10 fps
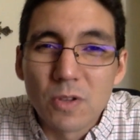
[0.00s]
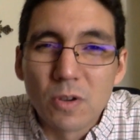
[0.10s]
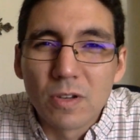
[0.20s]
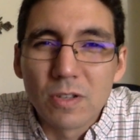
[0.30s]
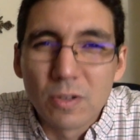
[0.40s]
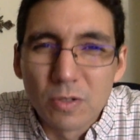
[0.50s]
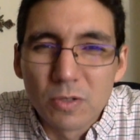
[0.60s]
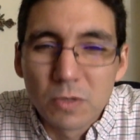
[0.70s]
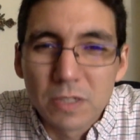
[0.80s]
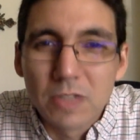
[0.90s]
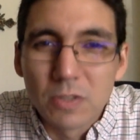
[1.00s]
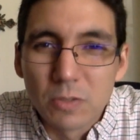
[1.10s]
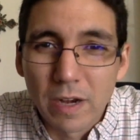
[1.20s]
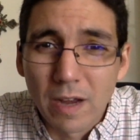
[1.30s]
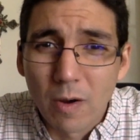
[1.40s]
Your school
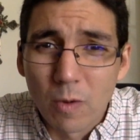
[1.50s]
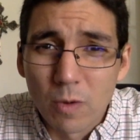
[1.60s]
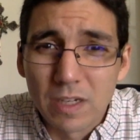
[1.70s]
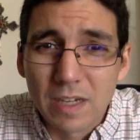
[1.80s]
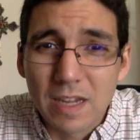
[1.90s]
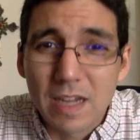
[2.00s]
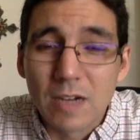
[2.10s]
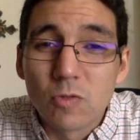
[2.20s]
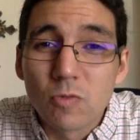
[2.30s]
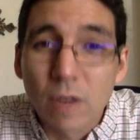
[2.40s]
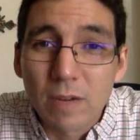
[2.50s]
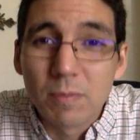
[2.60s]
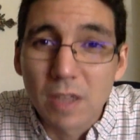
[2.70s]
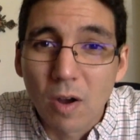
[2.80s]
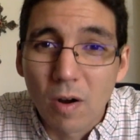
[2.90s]
teachers right now are working
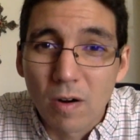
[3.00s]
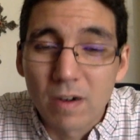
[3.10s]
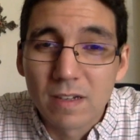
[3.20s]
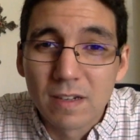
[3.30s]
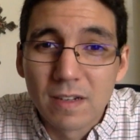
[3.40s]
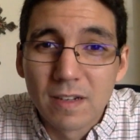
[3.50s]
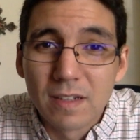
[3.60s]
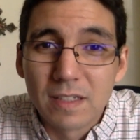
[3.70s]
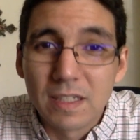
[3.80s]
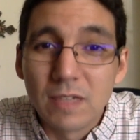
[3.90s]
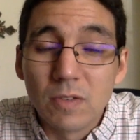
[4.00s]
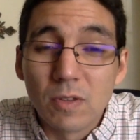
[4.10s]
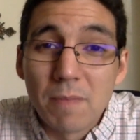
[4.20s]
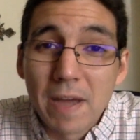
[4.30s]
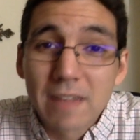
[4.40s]
incredibly hard to give you
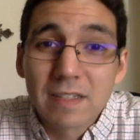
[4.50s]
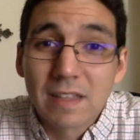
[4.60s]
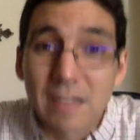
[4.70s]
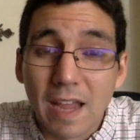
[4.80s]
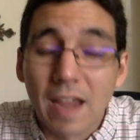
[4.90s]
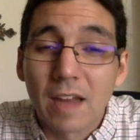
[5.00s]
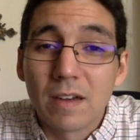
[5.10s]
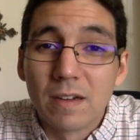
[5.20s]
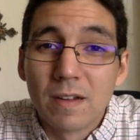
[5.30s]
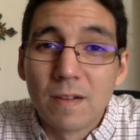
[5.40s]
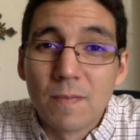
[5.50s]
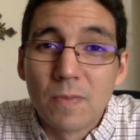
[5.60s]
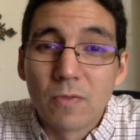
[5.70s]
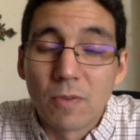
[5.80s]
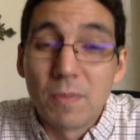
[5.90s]
the best they can
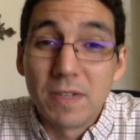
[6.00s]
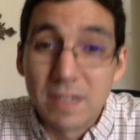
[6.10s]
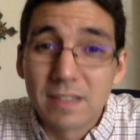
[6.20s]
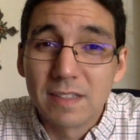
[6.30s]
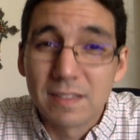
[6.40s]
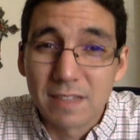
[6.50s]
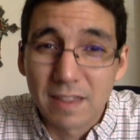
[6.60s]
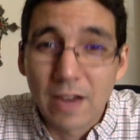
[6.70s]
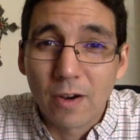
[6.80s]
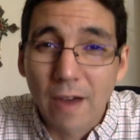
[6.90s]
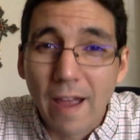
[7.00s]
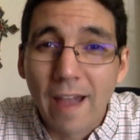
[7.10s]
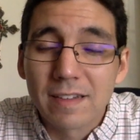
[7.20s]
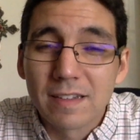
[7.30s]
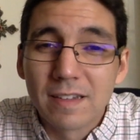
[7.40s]
from the distance that they are
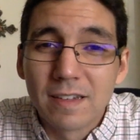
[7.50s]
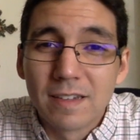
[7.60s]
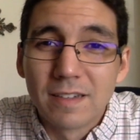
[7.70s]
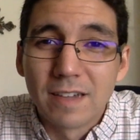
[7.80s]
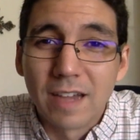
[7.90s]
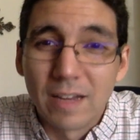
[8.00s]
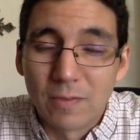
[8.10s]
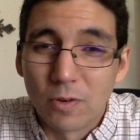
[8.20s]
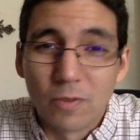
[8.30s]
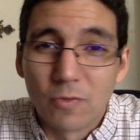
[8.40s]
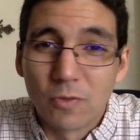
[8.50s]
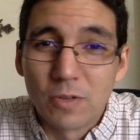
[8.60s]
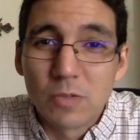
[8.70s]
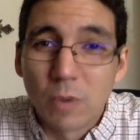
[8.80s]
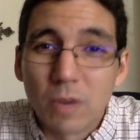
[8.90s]
at. And for
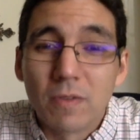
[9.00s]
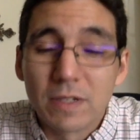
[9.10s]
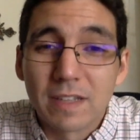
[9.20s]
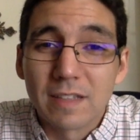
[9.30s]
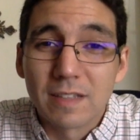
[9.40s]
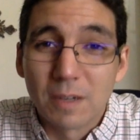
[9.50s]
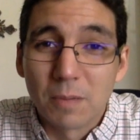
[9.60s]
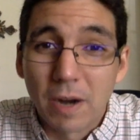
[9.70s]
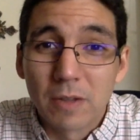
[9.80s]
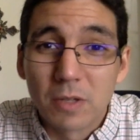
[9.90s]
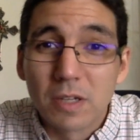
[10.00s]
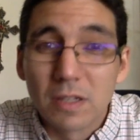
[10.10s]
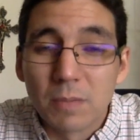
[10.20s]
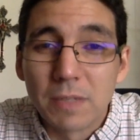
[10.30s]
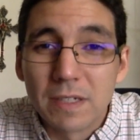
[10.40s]
each one of us, that's going to probably look a
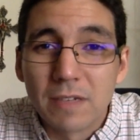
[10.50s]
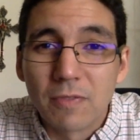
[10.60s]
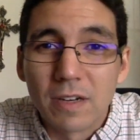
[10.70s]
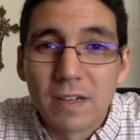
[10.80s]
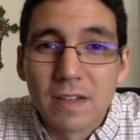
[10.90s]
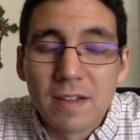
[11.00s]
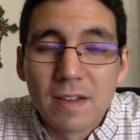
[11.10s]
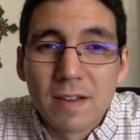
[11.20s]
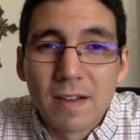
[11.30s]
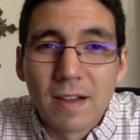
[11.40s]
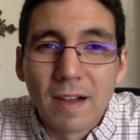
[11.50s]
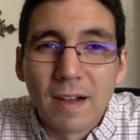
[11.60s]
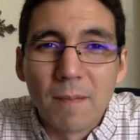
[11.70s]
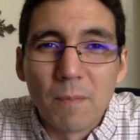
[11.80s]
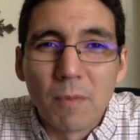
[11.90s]
little bit different.
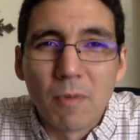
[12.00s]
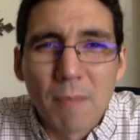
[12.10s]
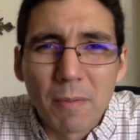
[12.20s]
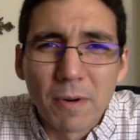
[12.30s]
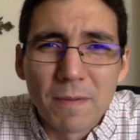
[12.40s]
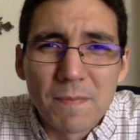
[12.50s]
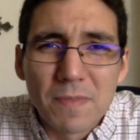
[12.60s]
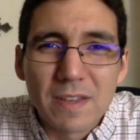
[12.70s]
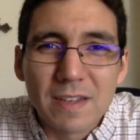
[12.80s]
But remember,